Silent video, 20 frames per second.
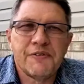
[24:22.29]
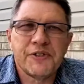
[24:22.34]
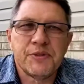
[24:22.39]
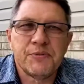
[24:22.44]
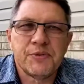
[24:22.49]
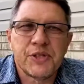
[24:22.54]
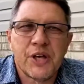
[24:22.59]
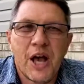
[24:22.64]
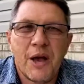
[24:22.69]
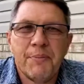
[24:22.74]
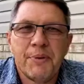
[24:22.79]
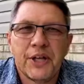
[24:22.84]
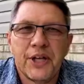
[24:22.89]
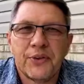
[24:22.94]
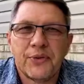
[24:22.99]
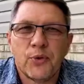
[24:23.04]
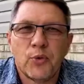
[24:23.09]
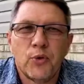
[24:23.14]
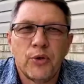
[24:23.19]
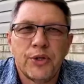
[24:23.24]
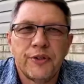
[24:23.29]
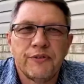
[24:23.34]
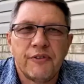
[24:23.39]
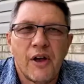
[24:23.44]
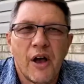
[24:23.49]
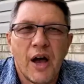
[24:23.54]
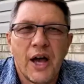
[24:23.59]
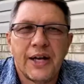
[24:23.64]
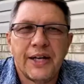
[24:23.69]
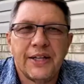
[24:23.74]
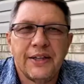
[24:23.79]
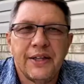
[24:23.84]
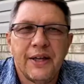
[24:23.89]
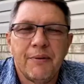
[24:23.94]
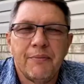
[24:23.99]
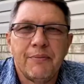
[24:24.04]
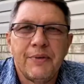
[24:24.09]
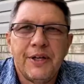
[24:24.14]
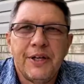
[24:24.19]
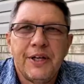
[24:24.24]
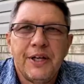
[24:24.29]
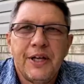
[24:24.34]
some time to get the word of God in them,